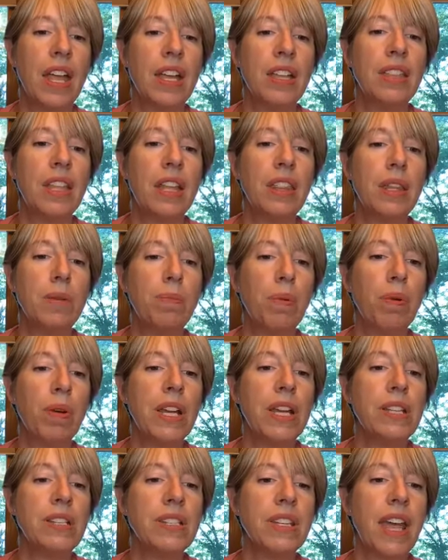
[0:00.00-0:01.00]
Then the
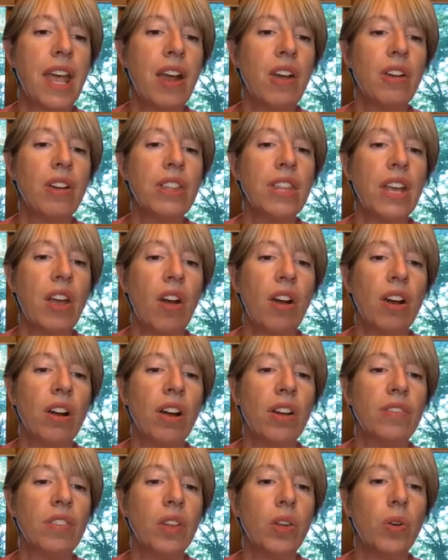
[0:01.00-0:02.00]
priests carried the
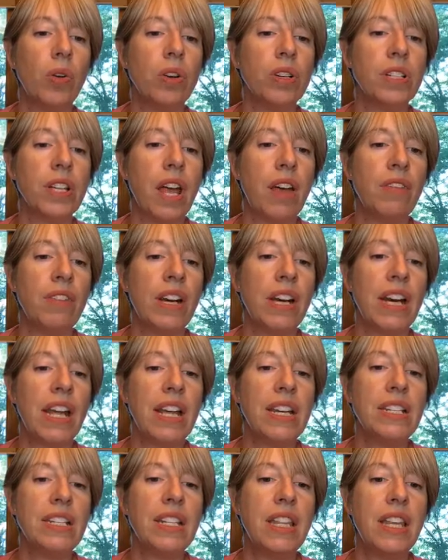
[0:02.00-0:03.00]
ark of the Lord's covenant
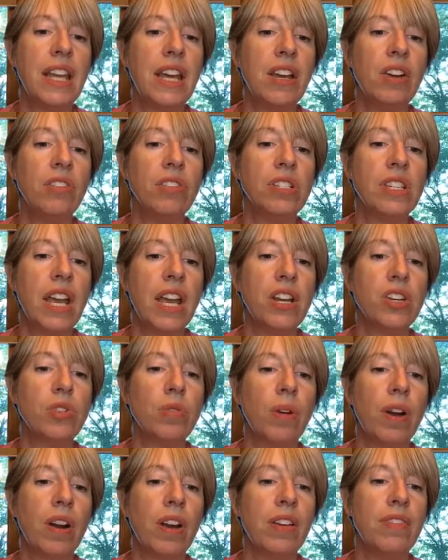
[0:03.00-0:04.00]
into the inner
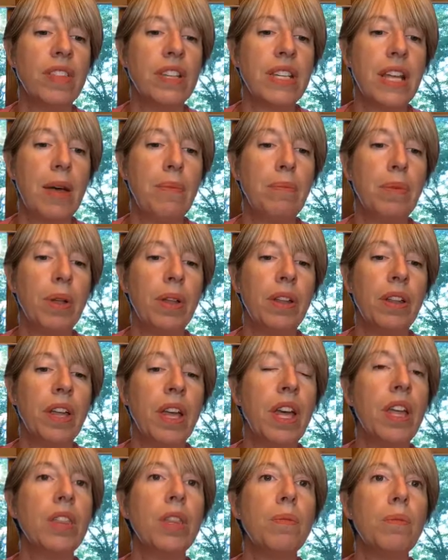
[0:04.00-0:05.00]
sanctuary of the temple,
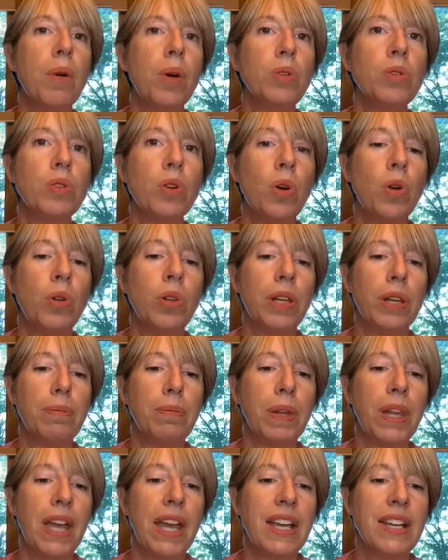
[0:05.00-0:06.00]
the most holy
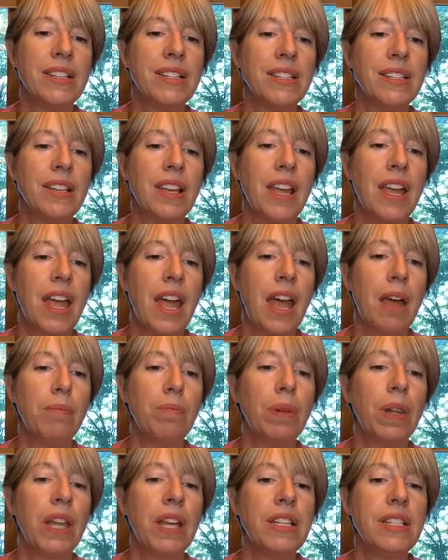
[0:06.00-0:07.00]
place,
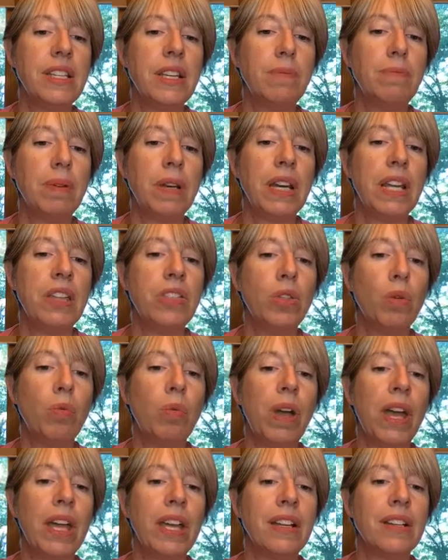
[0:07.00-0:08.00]
and placed it beneath the
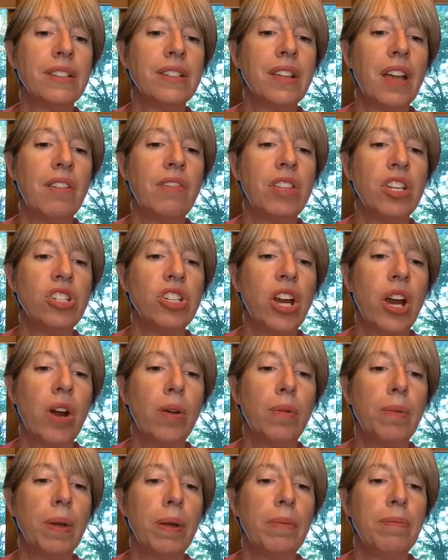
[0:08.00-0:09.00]
wings of the
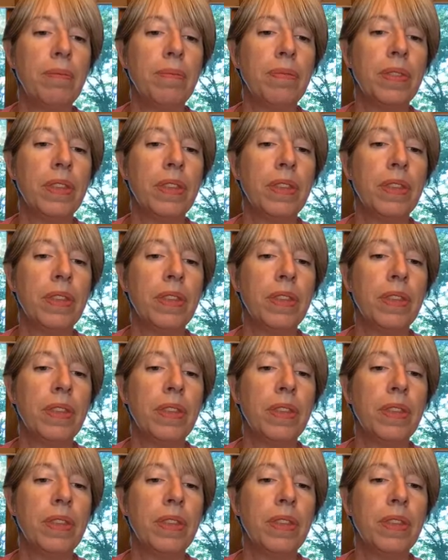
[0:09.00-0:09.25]
cherubim.